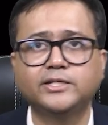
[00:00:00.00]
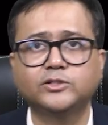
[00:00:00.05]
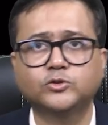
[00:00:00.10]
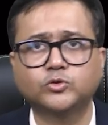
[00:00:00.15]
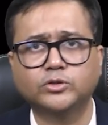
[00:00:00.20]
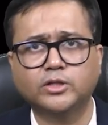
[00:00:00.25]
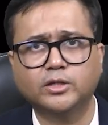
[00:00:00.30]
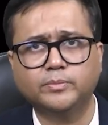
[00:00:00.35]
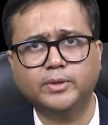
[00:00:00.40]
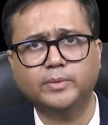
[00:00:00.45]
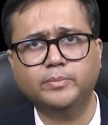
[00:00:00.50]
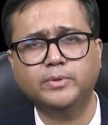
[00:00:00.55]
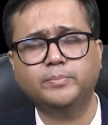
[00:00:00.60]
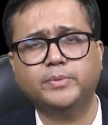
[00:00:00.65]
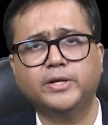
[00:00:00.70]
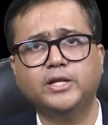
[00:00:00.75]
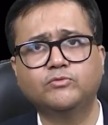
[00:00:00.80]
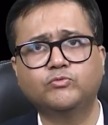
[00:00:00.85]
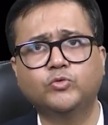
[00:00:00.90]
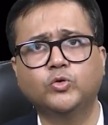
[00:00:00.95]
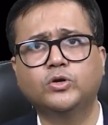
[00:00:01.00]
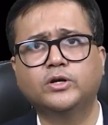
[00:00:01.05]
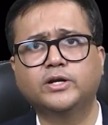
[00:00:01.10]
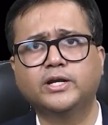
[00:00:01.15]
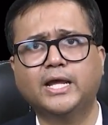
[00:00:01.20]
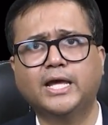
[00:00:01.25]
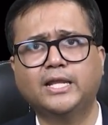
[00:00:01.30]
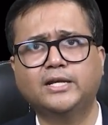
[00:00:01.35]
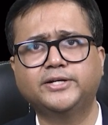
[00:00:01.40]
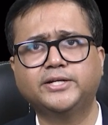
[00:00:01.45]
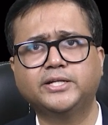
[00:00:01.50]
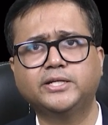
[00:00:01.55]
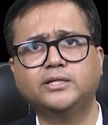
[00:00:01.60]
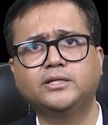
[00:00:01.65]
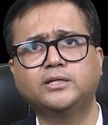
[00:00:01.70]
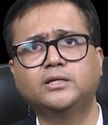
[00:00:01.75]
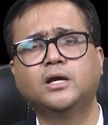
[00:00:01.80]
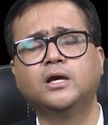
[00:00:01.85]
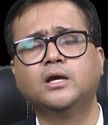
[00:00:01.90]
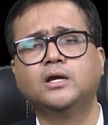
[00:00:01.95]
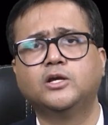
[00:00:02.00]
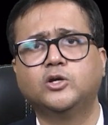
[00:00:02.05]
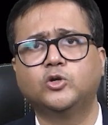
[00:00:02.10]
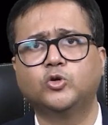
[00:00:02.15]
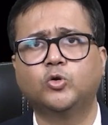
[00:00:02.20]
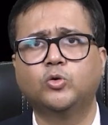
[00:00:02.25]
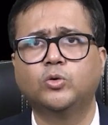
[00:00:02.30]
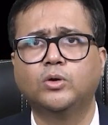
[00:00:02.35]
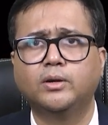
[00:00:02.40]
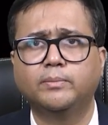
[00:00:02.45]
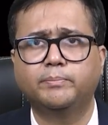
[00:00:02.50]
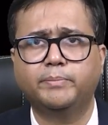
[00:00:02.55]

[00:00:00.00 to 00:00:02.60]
So there may be painful reality, you know,